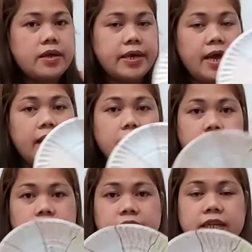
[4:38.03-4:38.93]
Yeah,
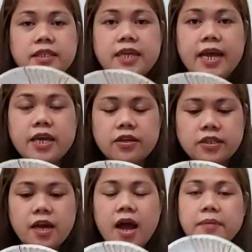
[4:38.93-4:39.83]
you can take your
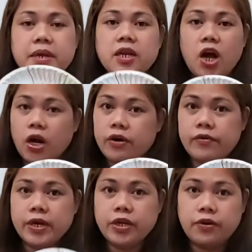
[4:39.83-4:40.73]
time in
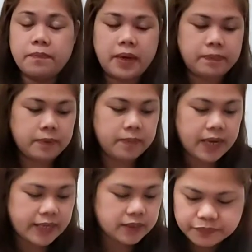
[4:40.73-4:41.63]
coloring your paper
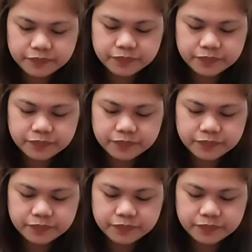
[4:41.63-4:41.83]
plates.